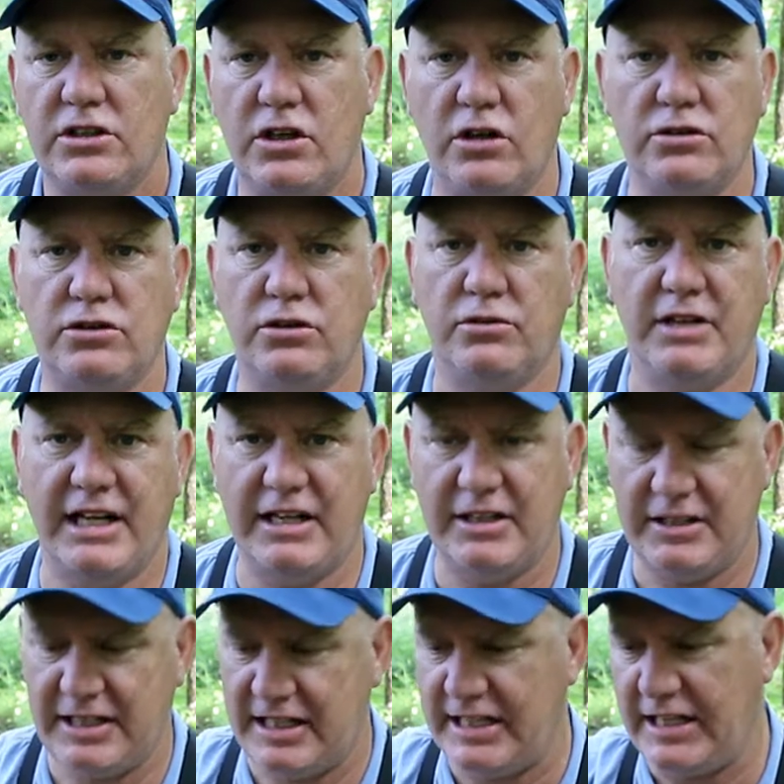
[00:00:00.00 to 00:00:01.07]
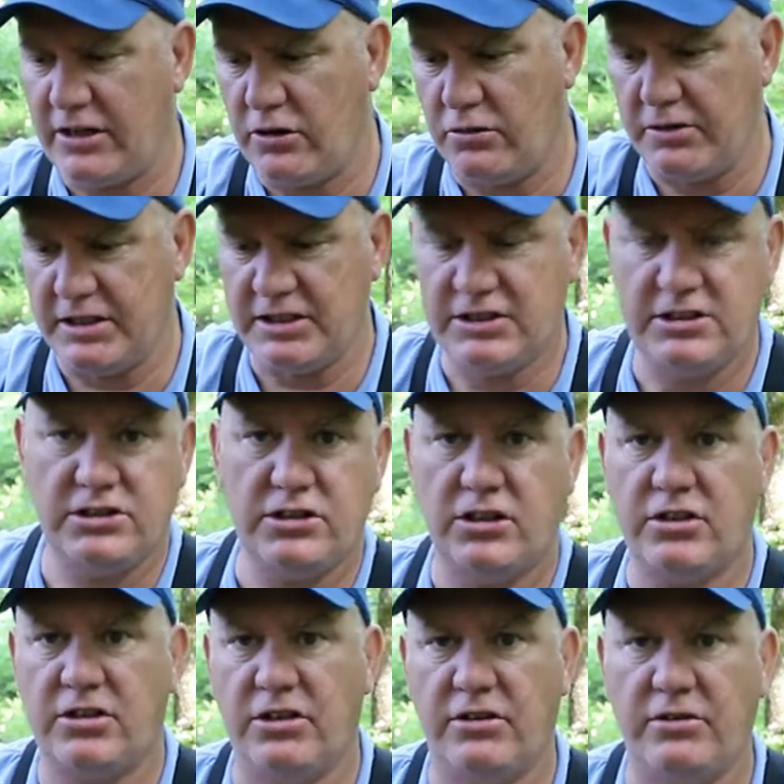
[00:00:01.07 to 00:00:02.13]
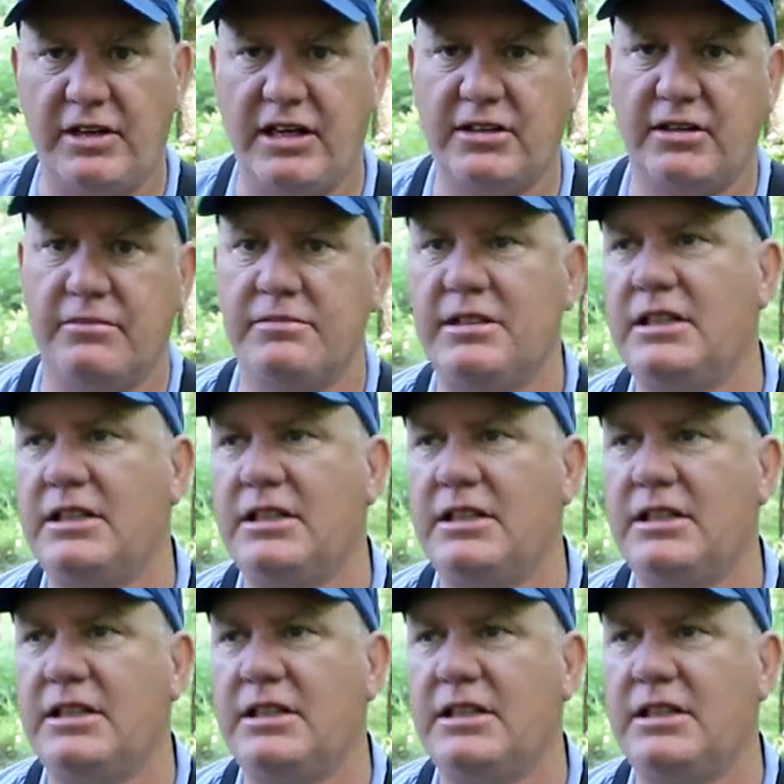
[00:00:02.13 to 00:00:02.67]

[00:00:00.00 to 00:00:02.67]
go to, and they go in a circle around them.